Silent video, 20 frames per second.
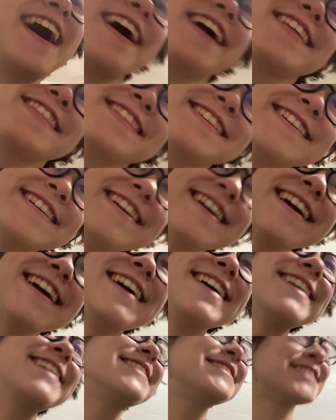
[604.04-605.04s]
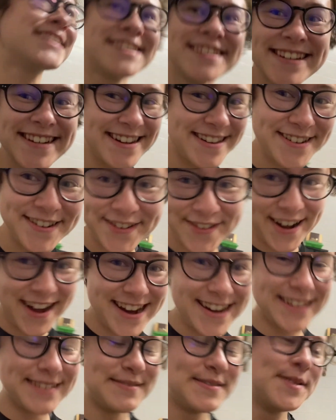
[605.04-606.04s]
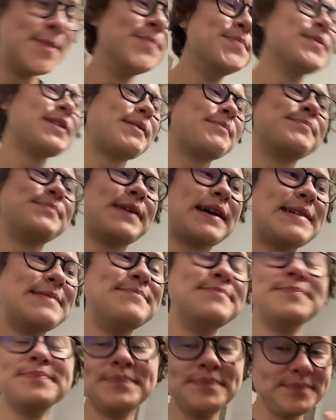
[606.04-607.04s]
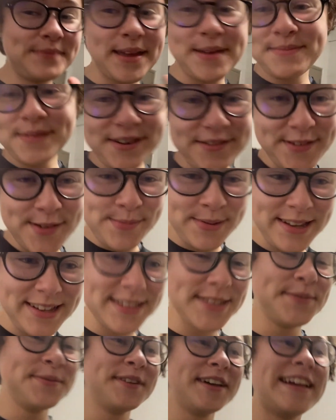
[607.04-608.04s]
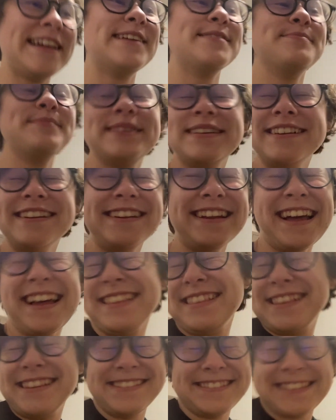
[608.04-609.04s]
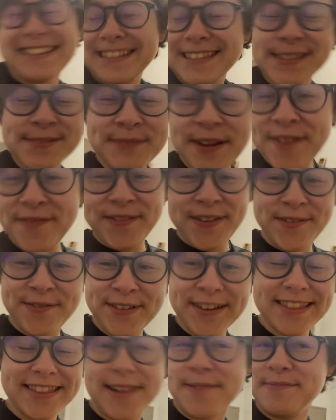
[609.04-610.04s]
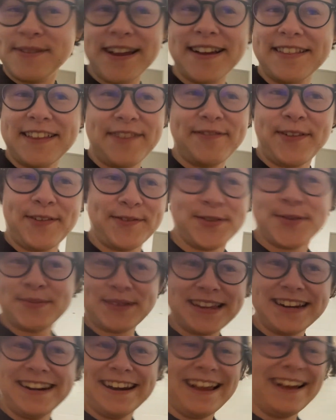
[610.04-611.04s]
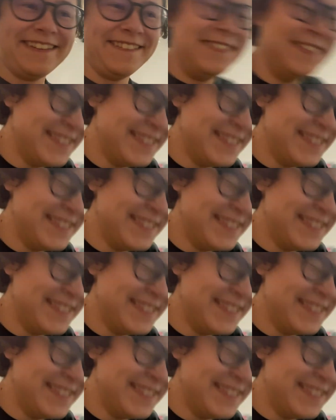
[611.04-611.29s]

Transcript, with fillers: I think it turned out great, but maybe everybody else will hate it, but that's my favorite thumbnail I've ever made now.